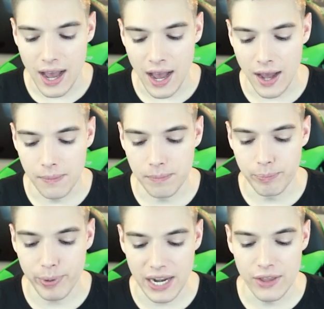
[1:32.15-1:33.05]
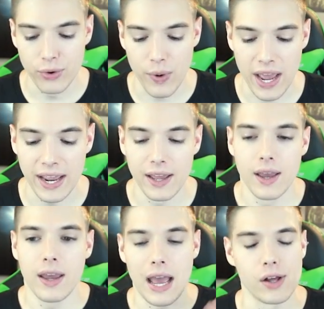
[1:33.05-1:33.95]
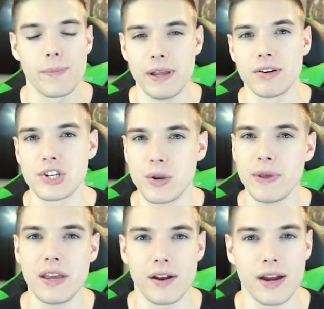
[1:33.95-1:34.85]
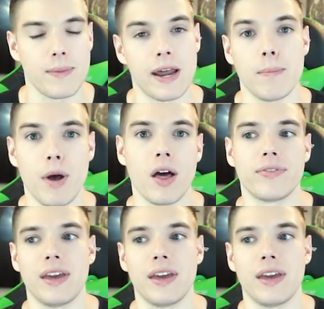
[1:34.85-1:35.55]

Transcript: But either way, LRBers should be here in about a month,